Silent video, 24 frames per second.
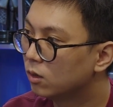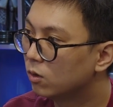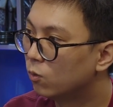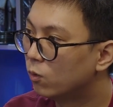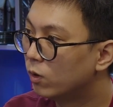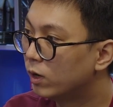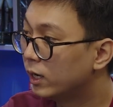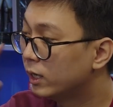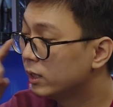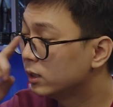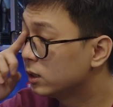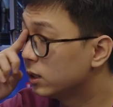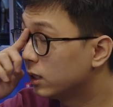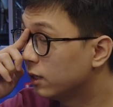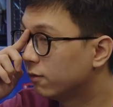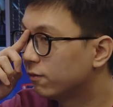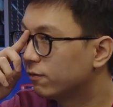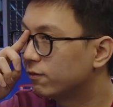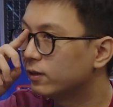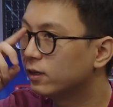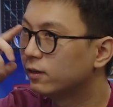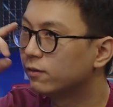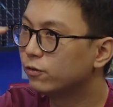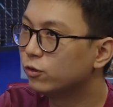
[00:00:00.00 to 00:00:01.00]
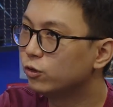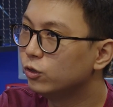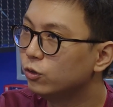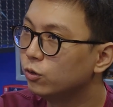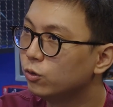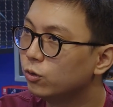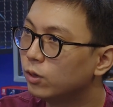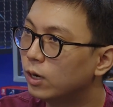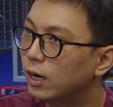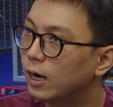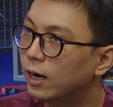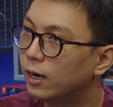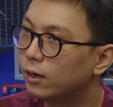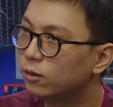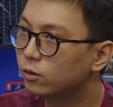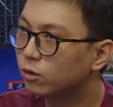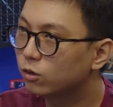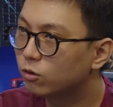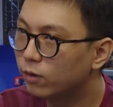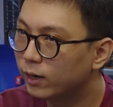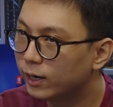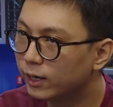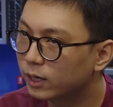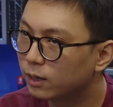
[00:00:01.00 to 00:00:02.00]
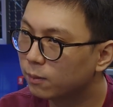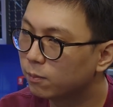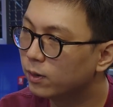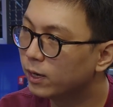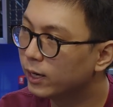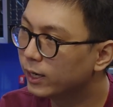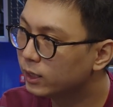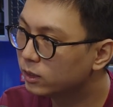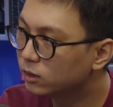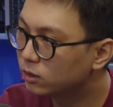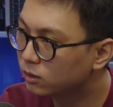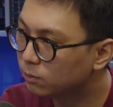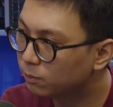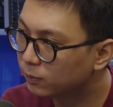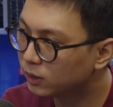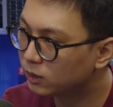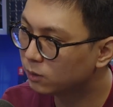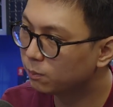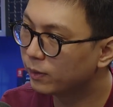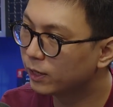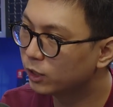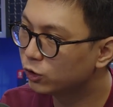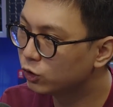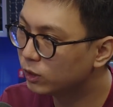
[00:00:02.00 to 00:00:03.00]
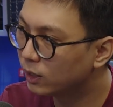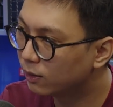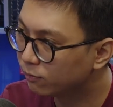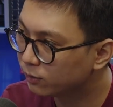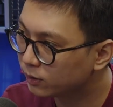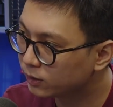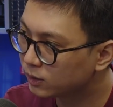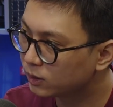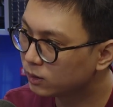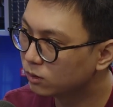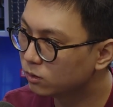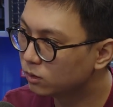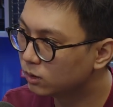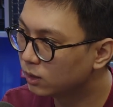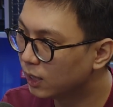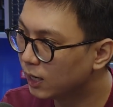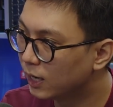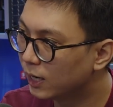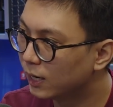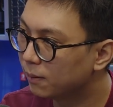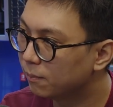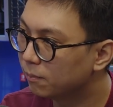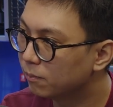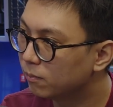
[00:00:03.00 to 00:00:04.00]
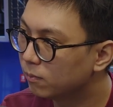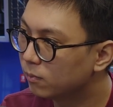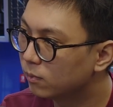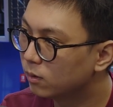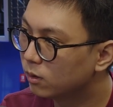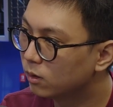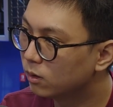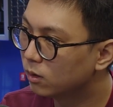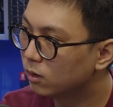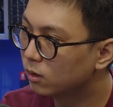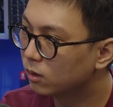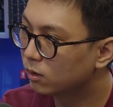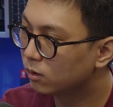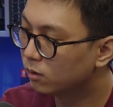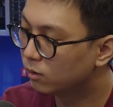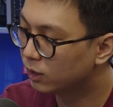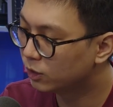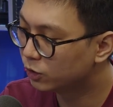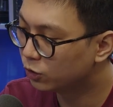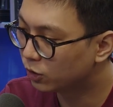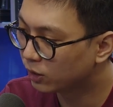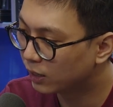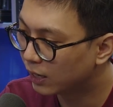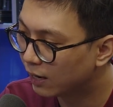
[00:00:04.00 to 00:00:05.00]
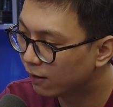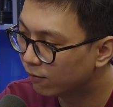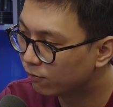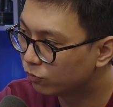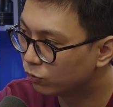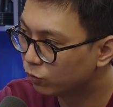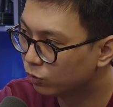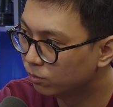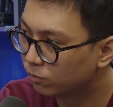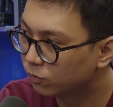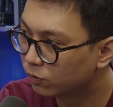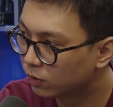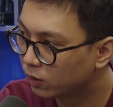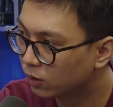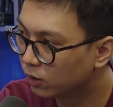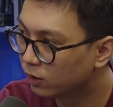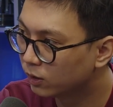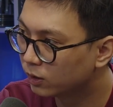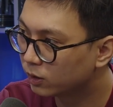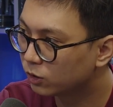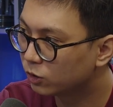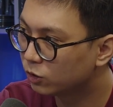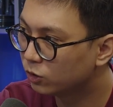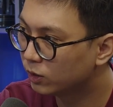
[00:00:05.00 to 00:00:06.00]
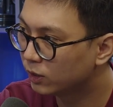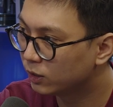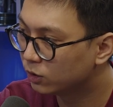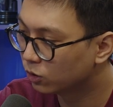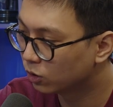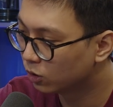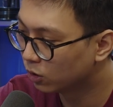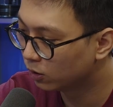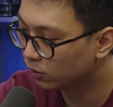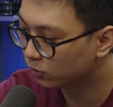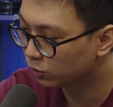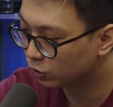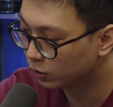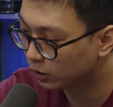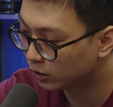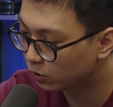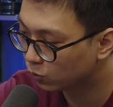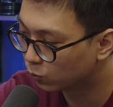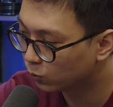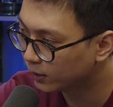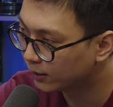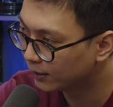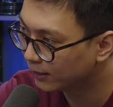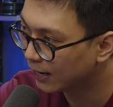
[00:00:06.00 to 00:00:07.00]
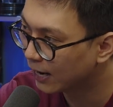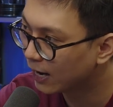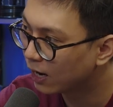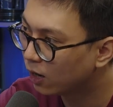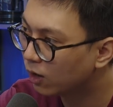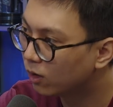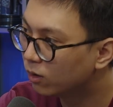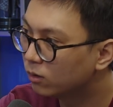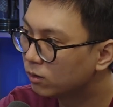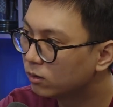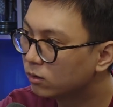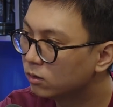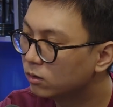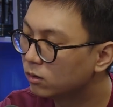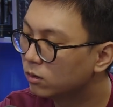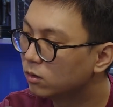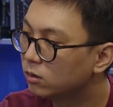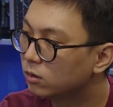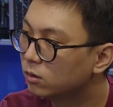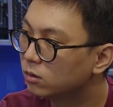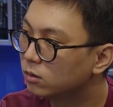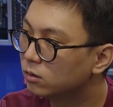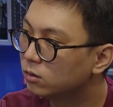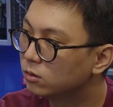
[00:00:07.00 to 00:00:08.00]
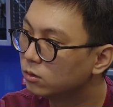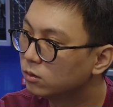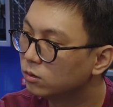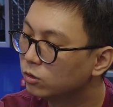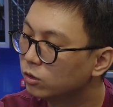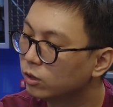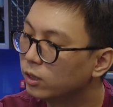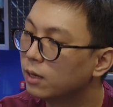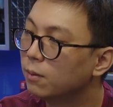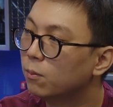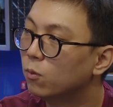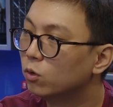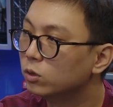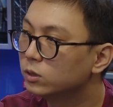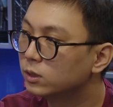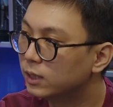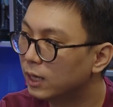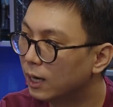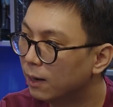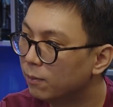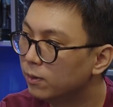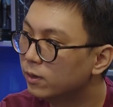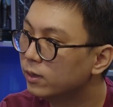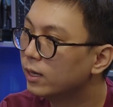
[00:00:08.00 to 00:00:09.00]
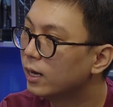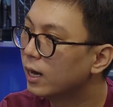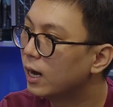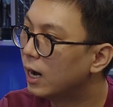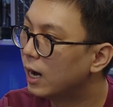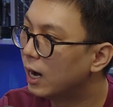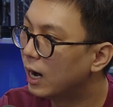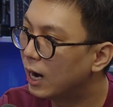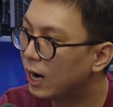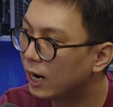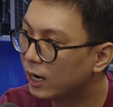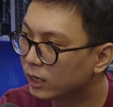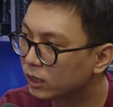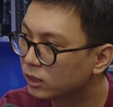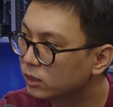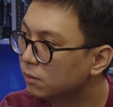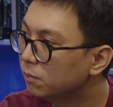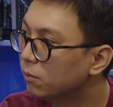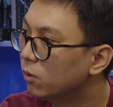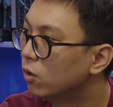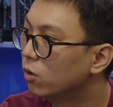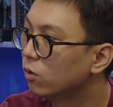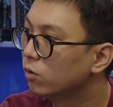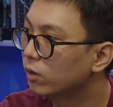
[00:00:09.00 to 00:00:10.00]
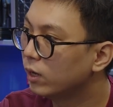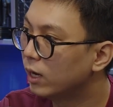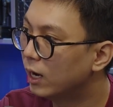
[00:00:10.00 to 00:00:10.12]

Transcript: Whereas if you are threatening players to be benched every single time, then you don't have room for learning. You need to win now. So they're more stubborn. They are harder to mold.